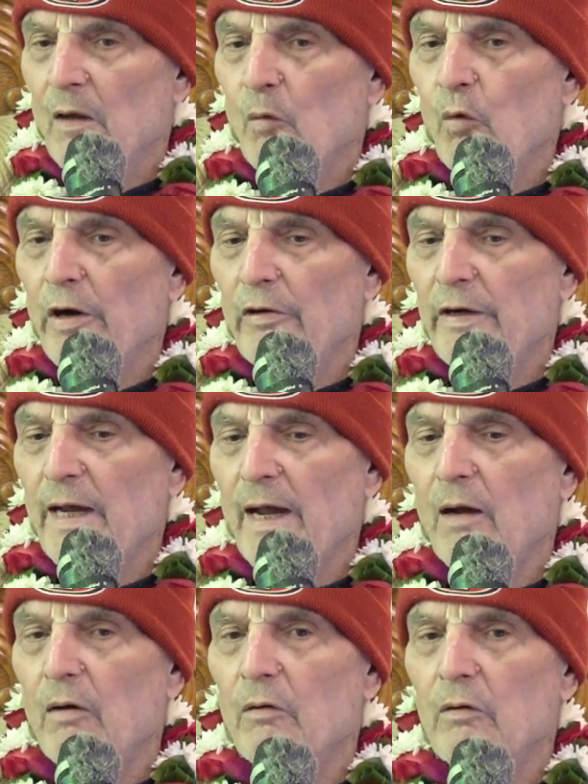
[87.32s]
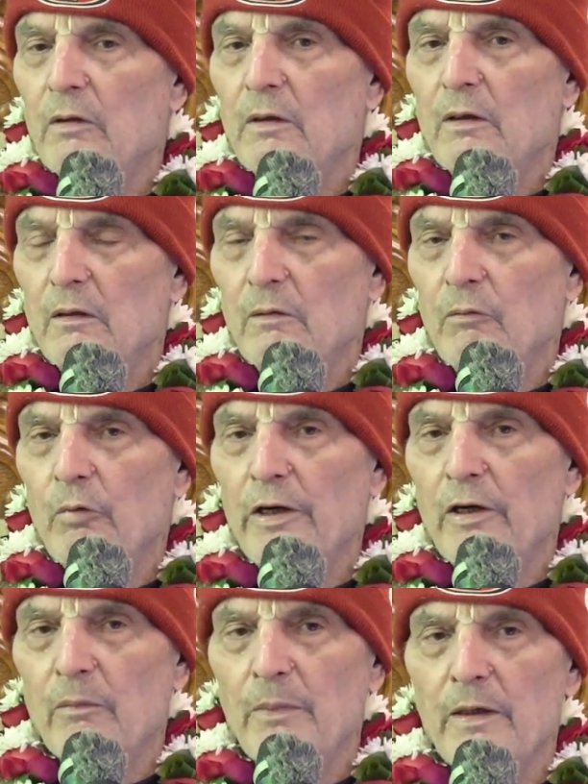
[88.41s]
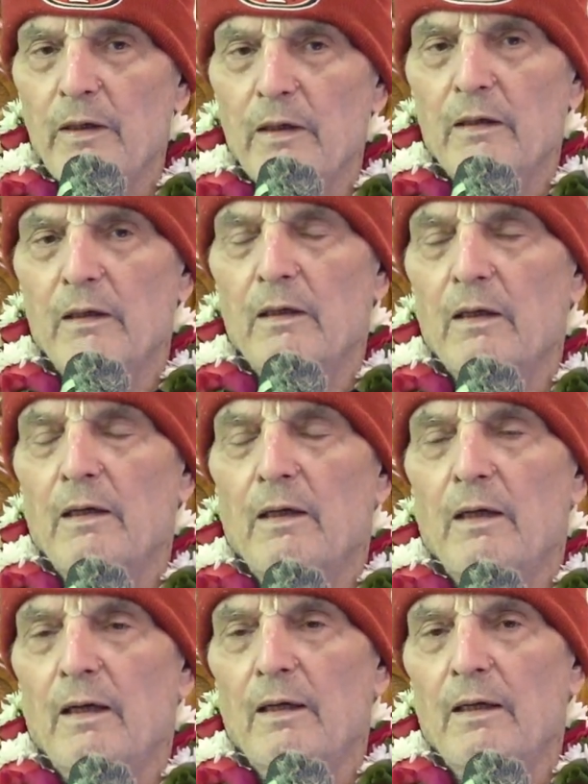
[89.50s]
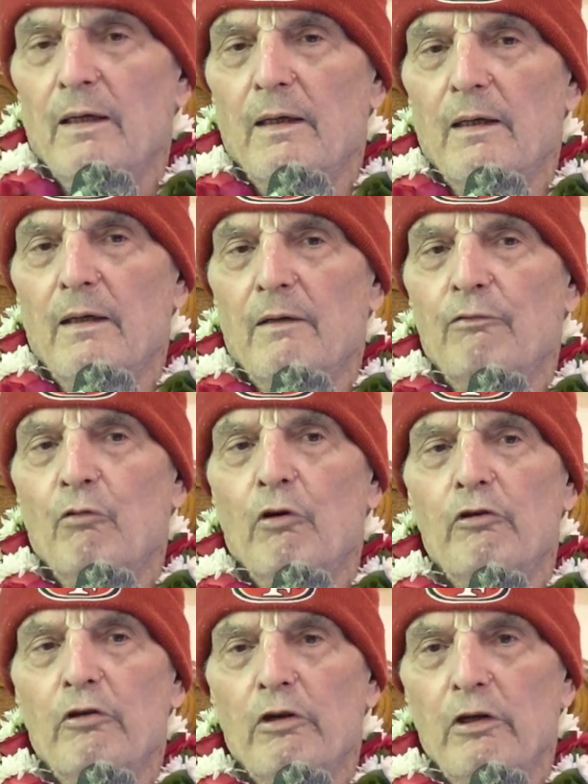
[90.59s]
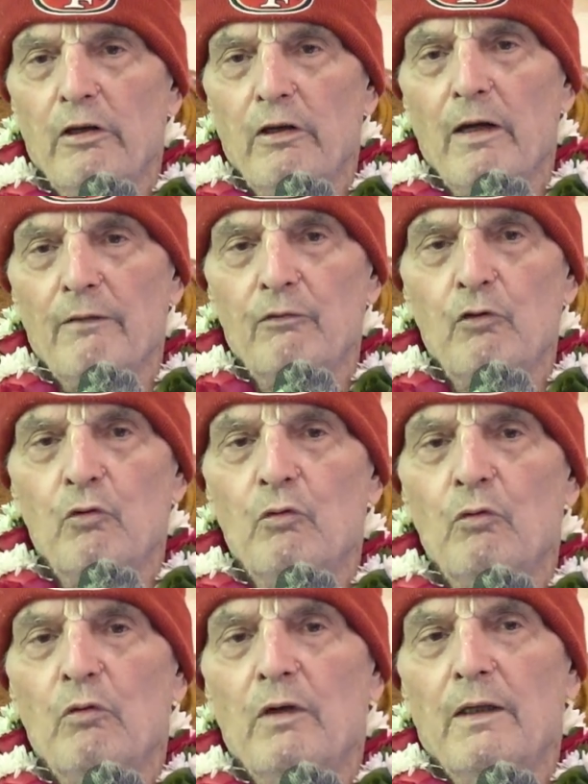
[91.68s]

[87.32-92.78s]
where now we are being uh, fortunate enough to